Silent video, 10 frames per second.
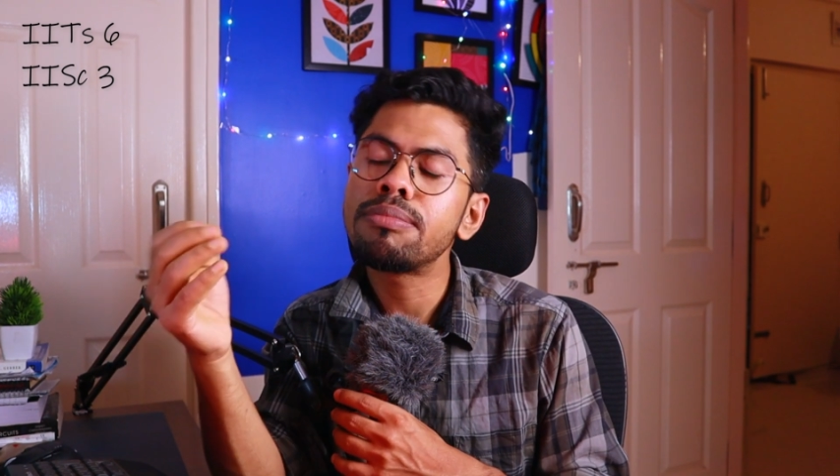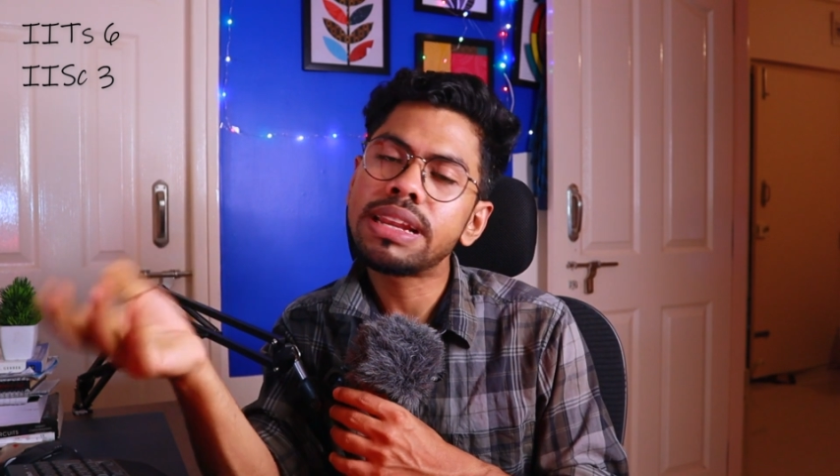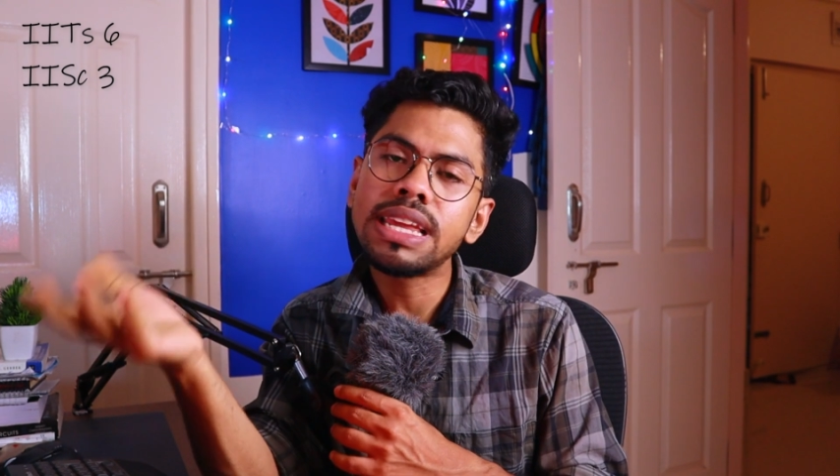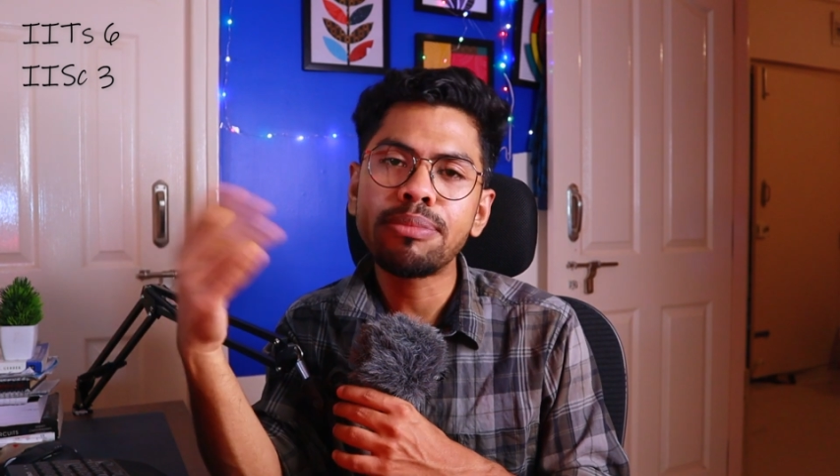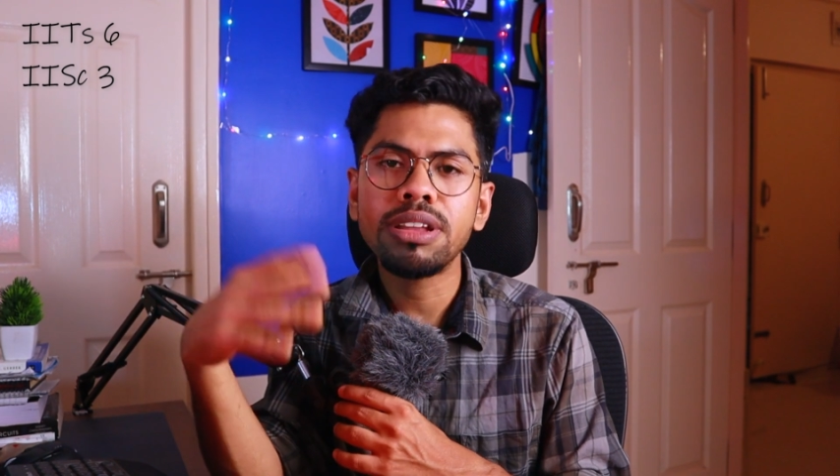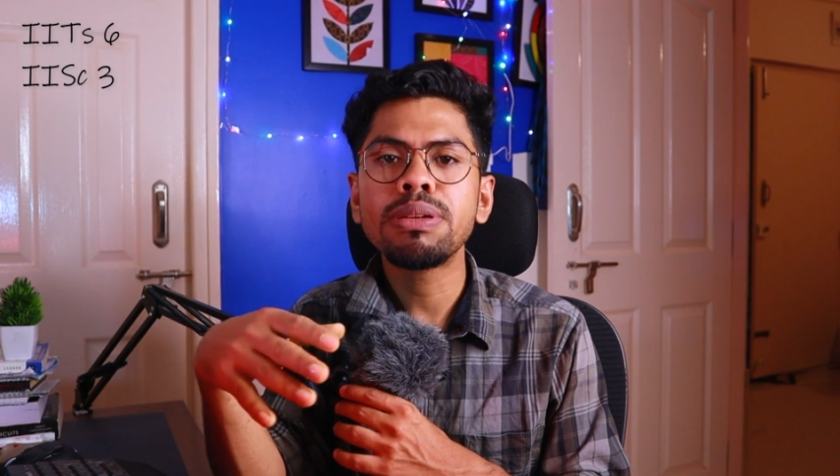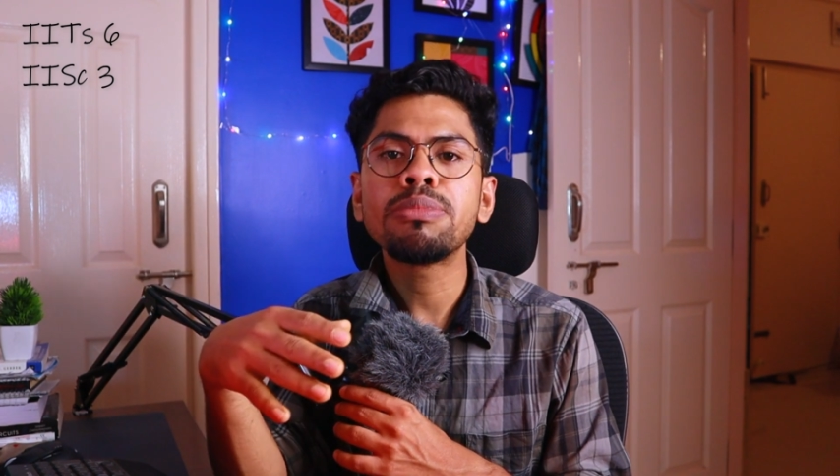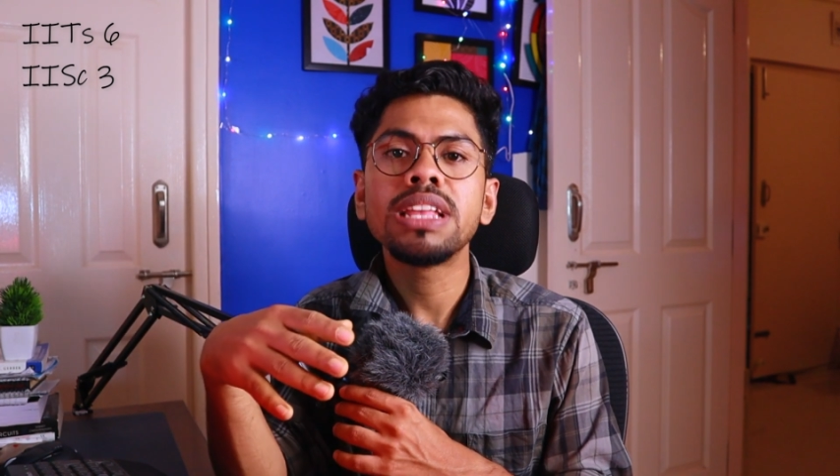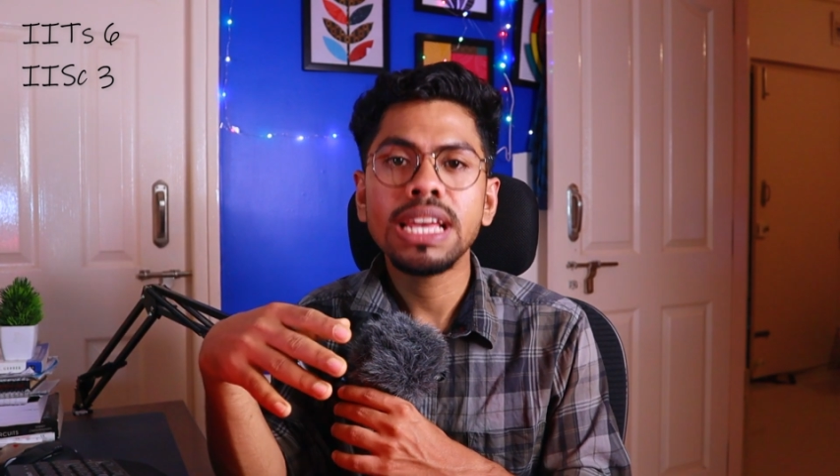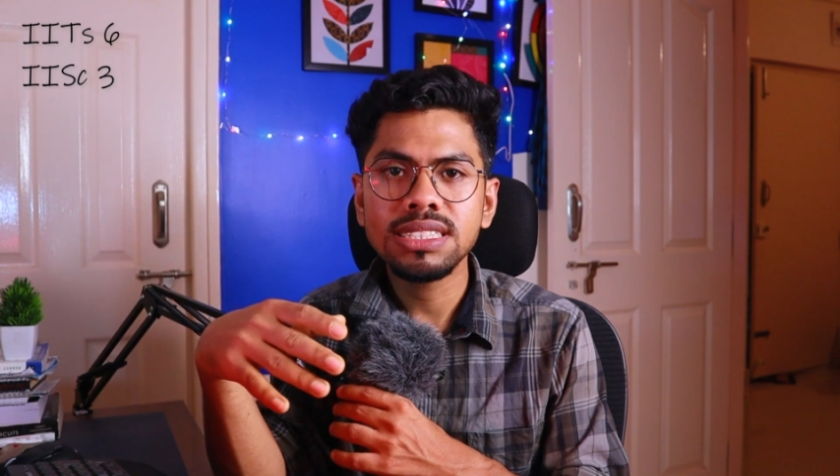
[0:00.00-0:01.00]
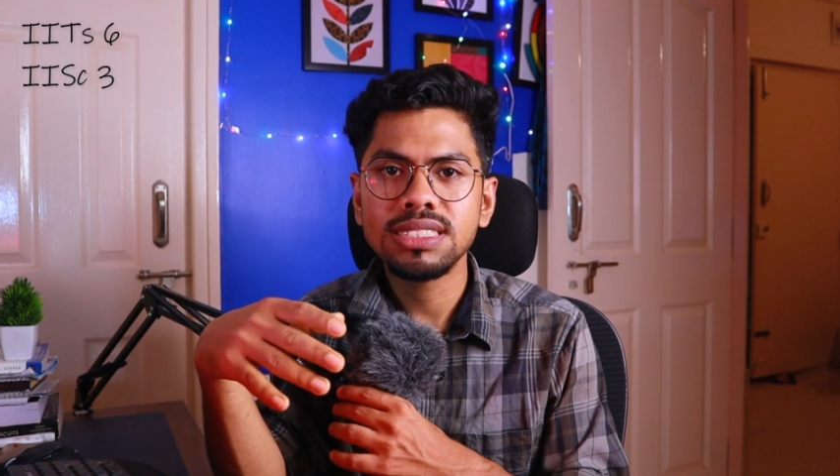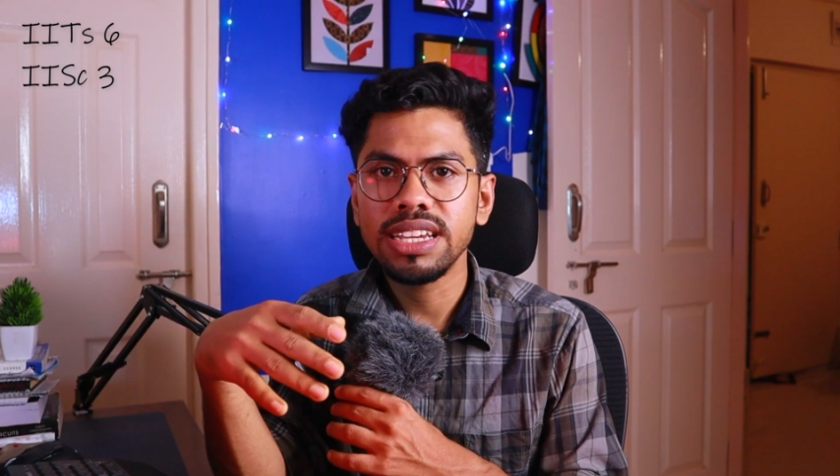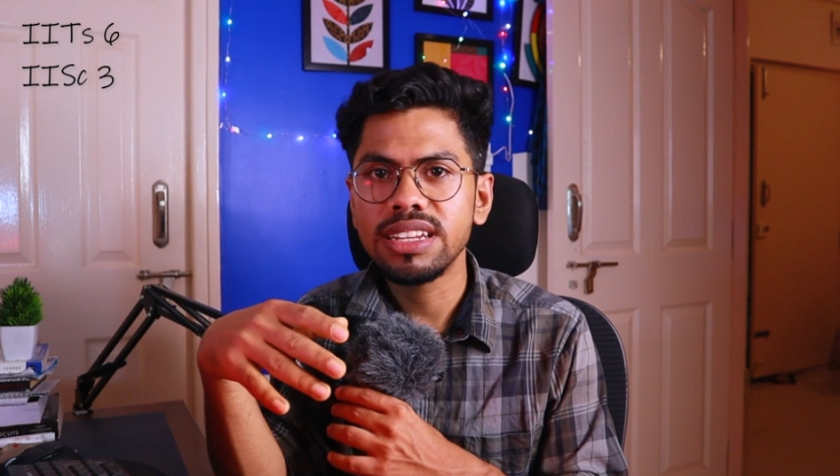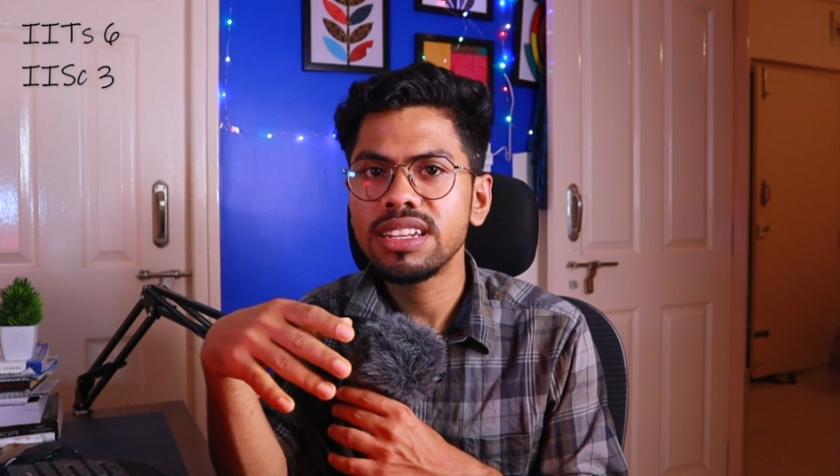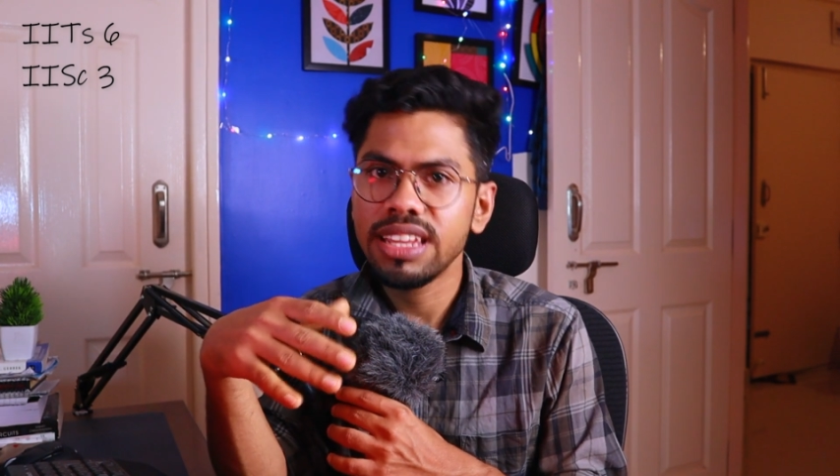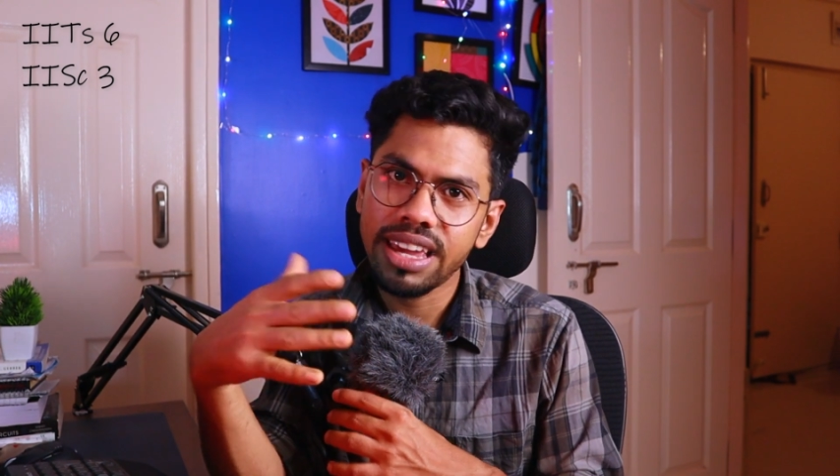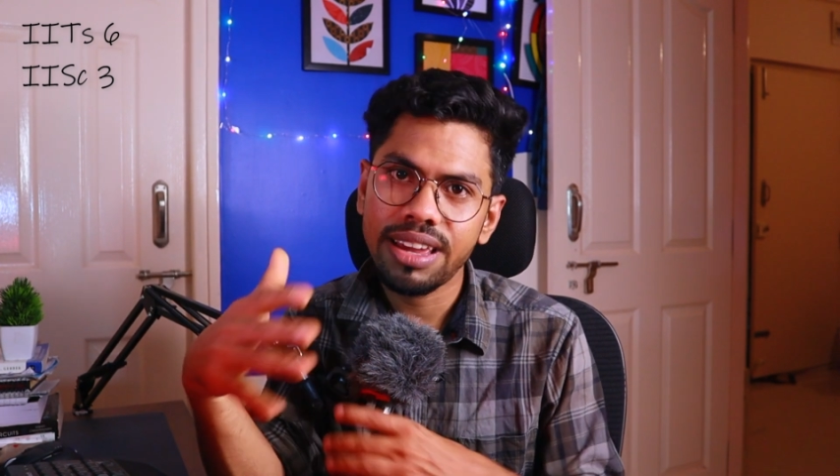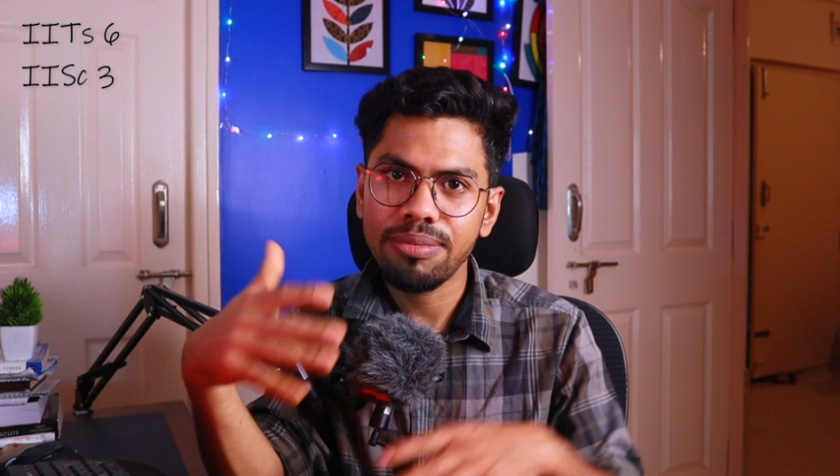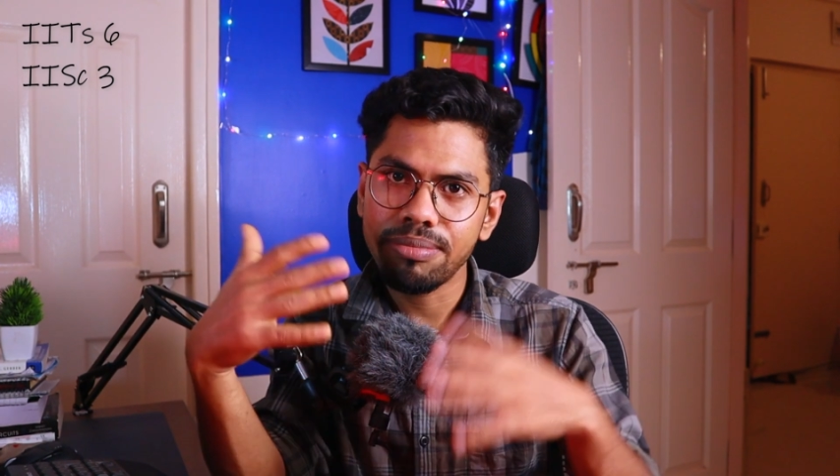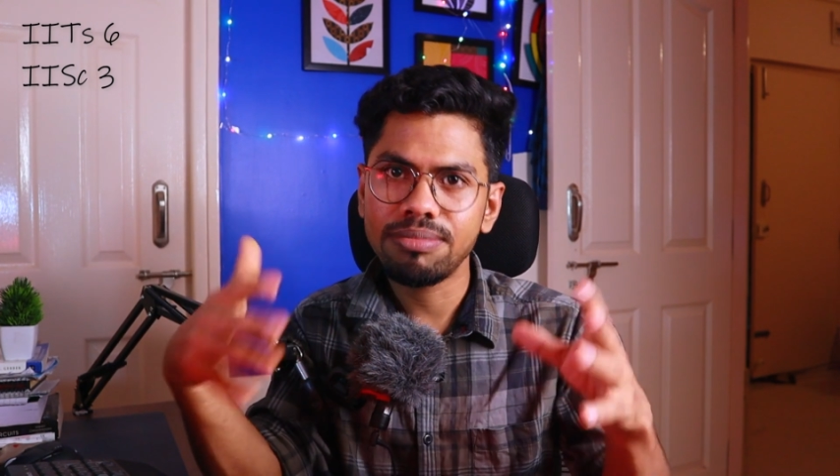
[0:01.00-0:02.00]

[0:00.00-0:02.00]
many MTech people has said that hey,